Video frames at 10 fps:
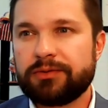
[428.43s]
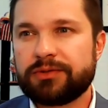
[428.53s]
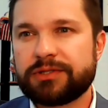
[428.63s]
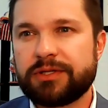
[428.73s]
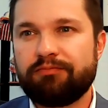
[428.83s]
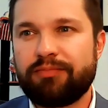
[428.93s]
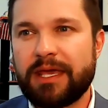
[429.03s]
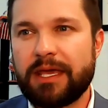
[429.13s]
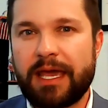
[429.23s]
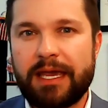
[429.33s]
used to
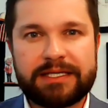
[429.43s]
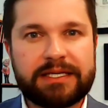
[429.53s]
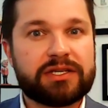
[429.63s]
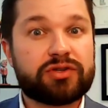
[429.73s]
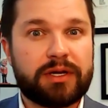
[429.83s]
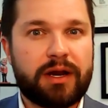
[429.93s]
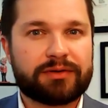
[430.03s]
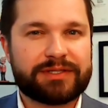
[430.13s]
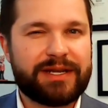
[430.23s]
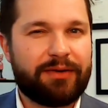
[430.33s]
be 18 to
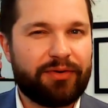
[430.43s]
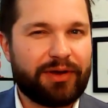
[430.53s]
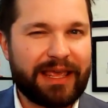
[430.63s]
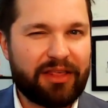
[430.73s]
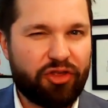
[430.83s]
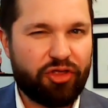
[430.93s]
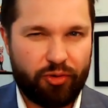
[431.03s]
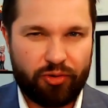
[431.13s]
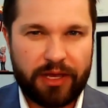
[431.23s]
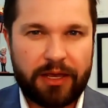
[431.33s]
$20 and now I feel like it's
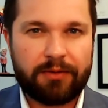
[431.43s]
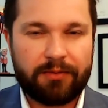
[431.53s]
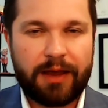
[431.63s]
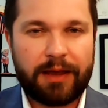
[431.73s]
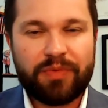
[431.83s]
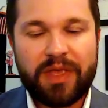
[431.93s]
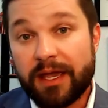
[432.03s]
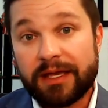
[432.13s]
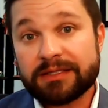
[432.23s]
30, right?